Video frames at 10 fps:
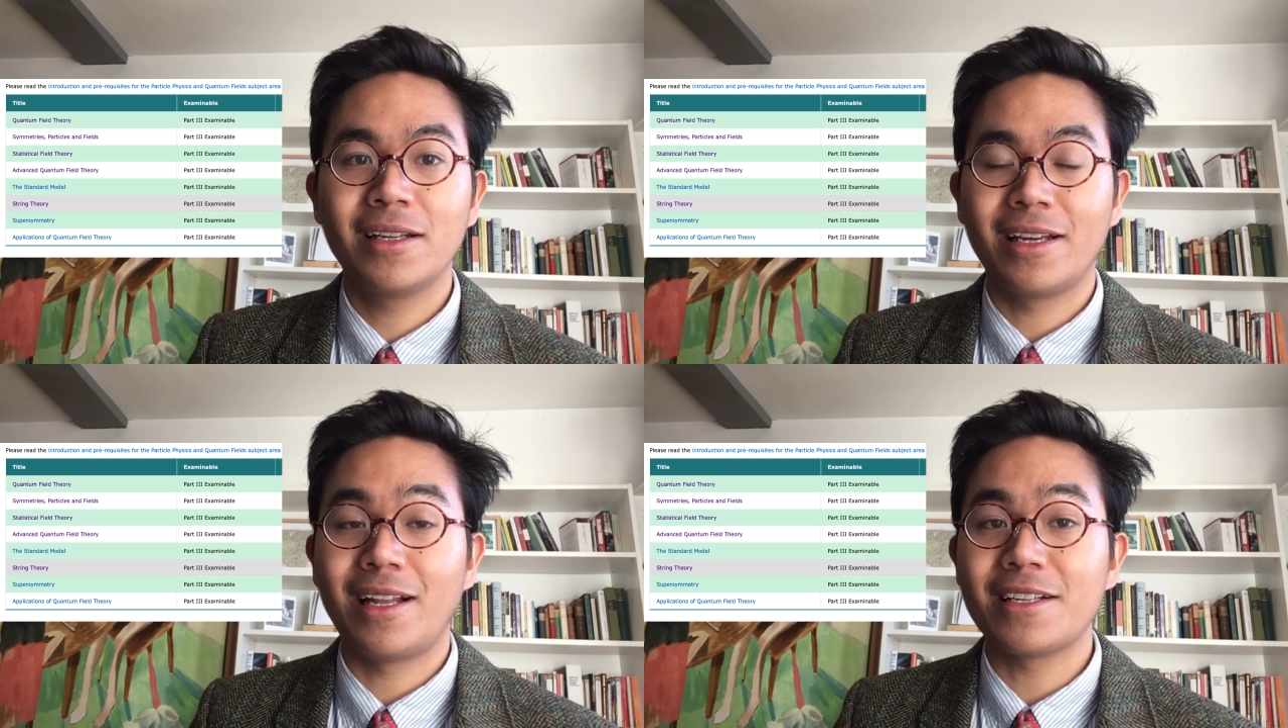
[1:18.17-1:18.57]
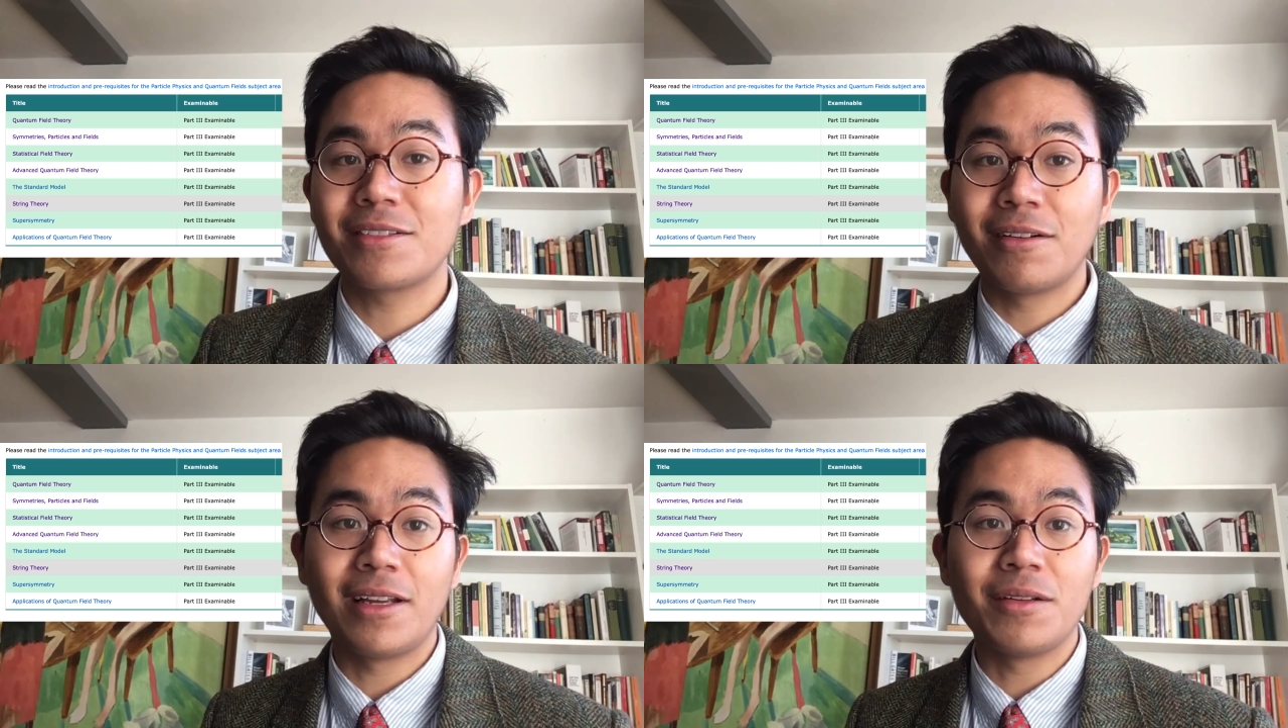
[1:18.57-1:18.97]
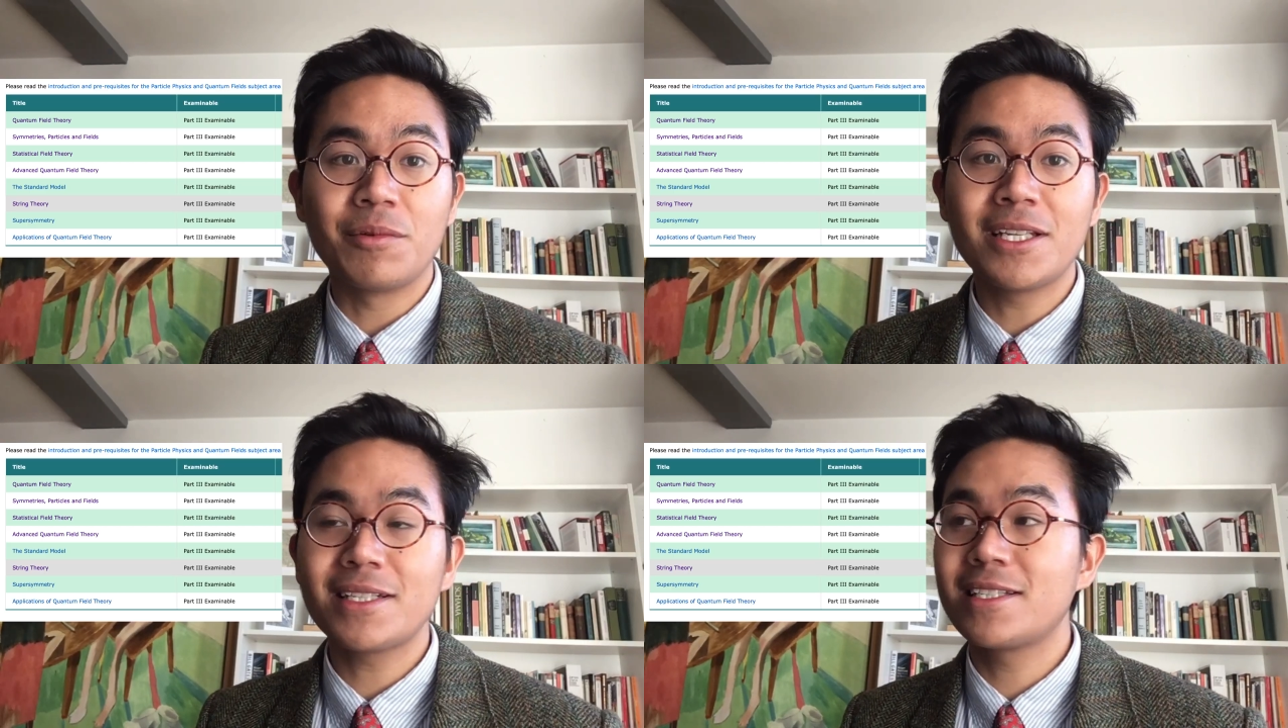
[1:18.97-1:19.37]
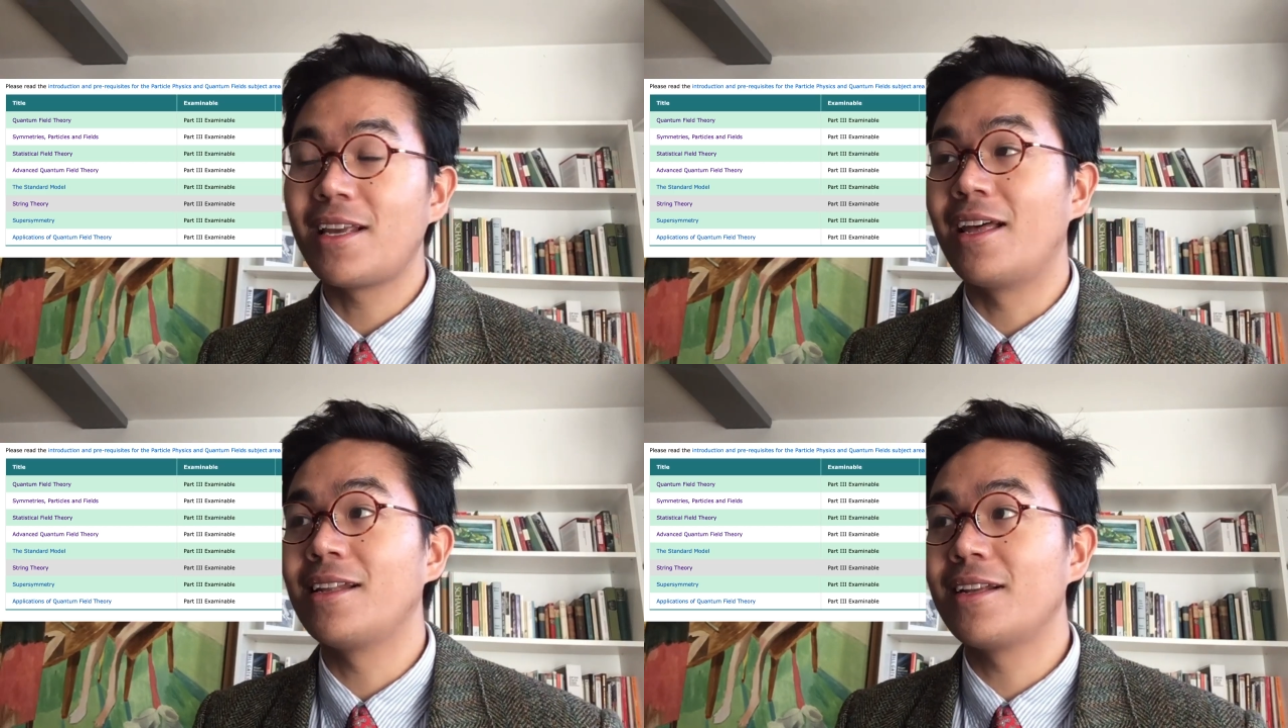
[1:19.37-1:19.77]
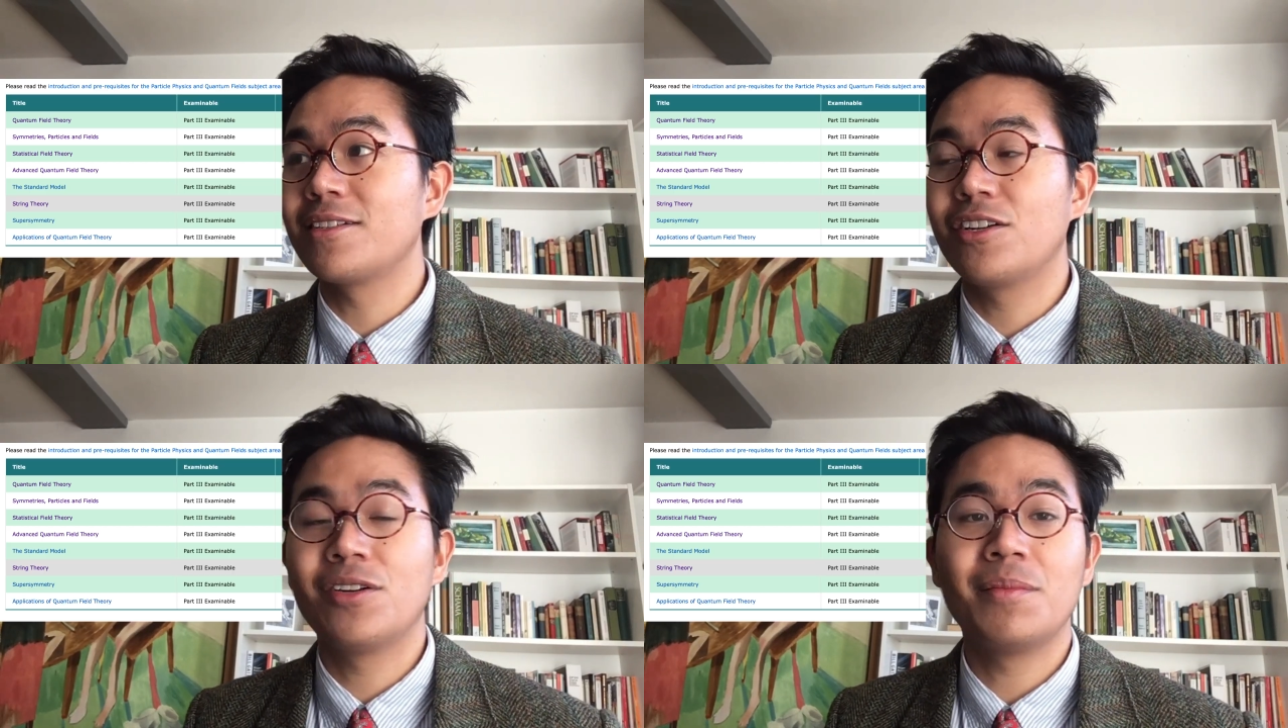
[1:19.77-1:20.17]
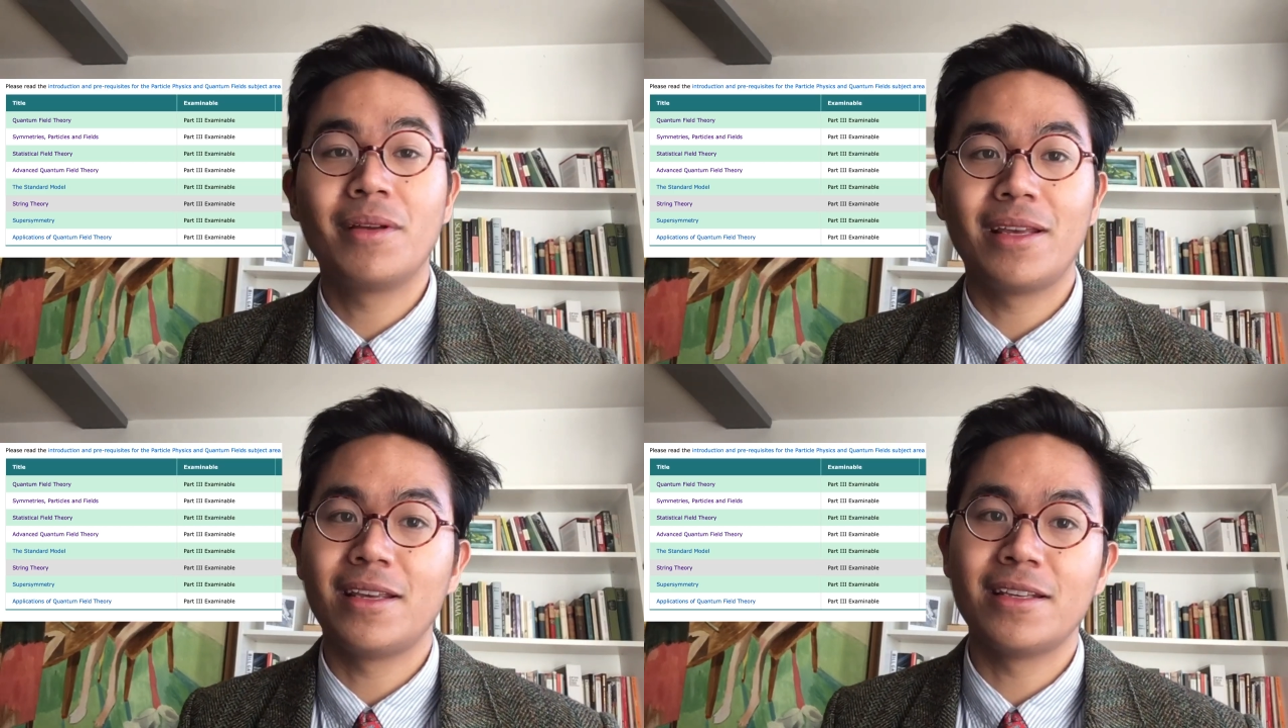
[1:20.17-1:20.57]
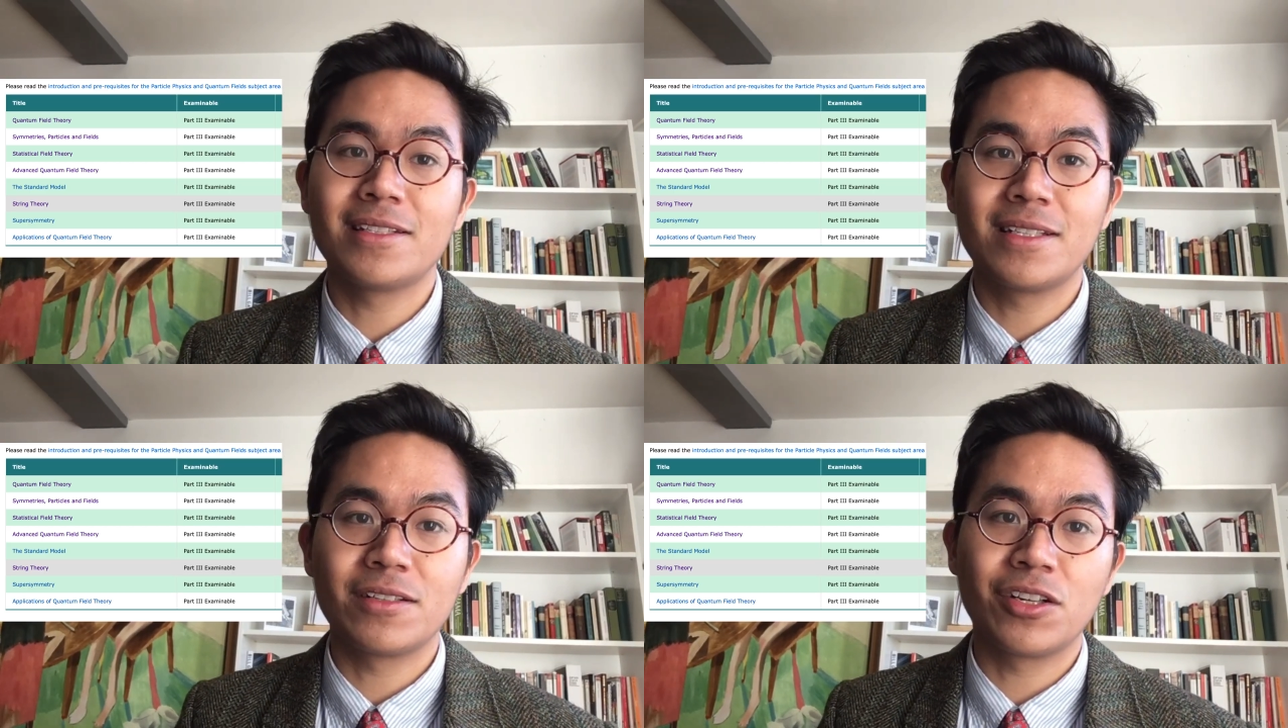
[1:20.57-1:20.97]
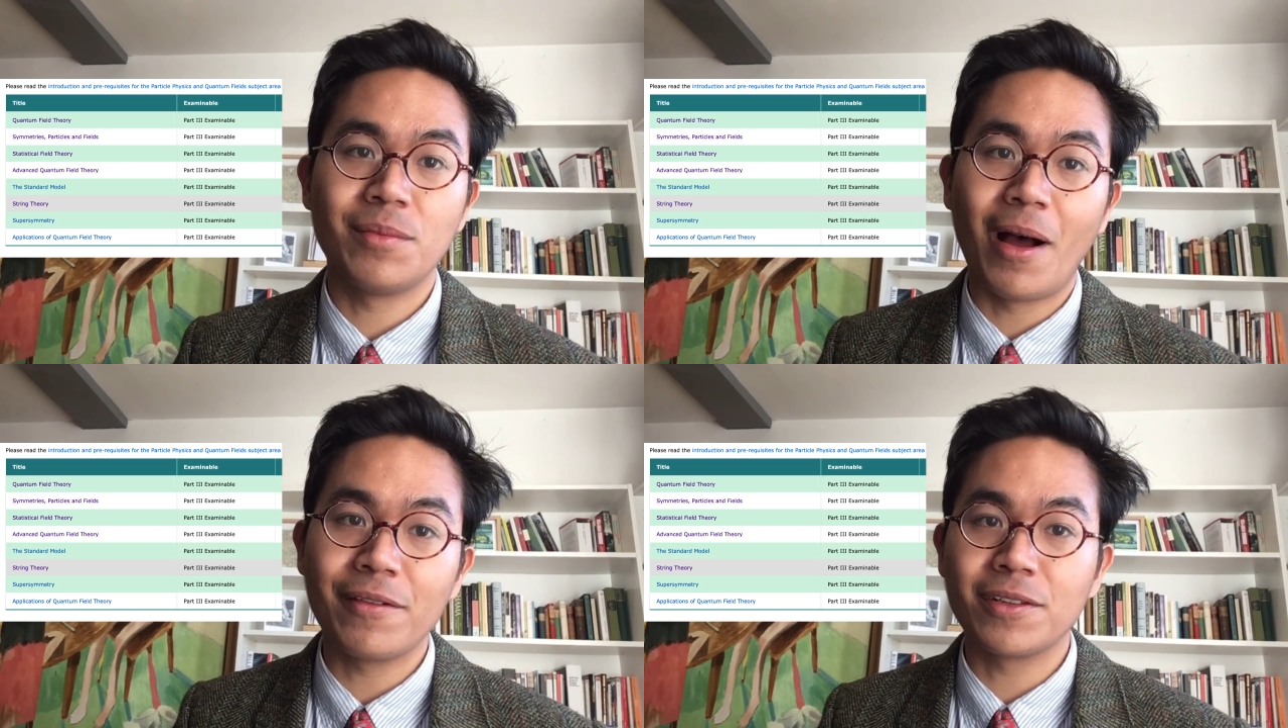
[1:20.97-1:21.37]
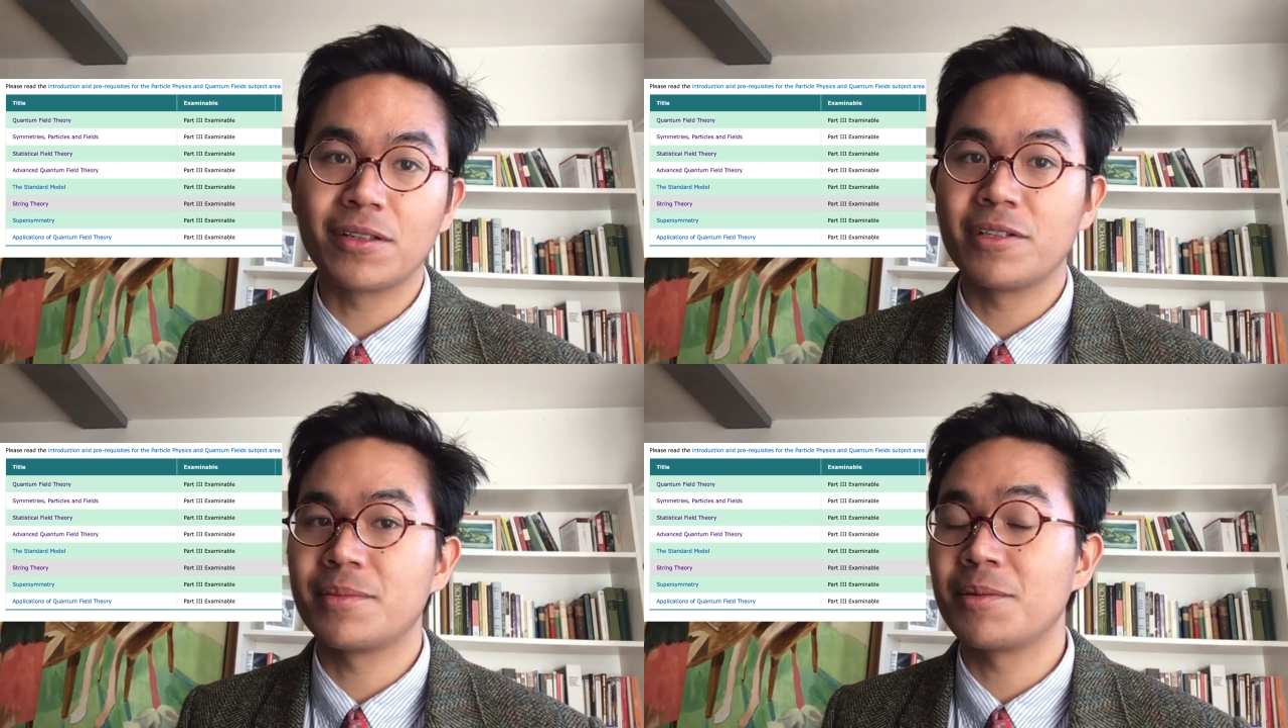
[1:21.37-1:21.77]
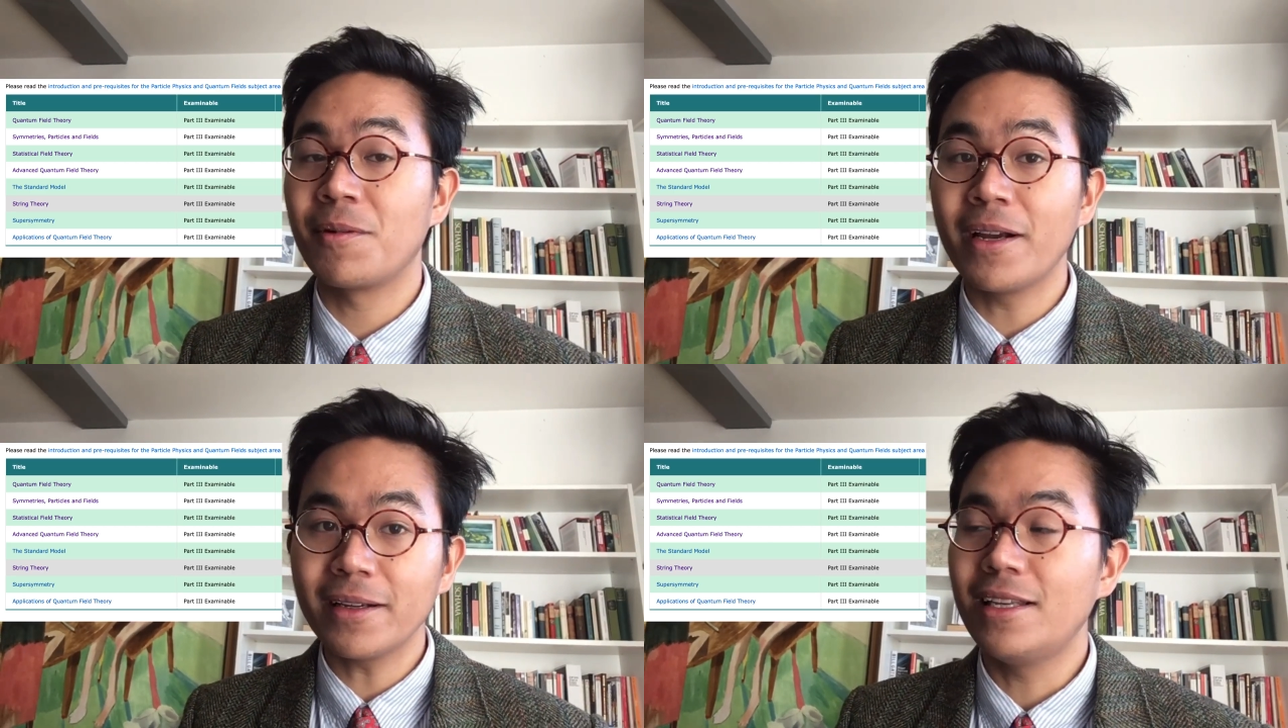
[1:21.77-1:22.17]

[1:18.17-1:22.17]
It lasts around 8 weeks. And Lent term is the term after the Christmas break.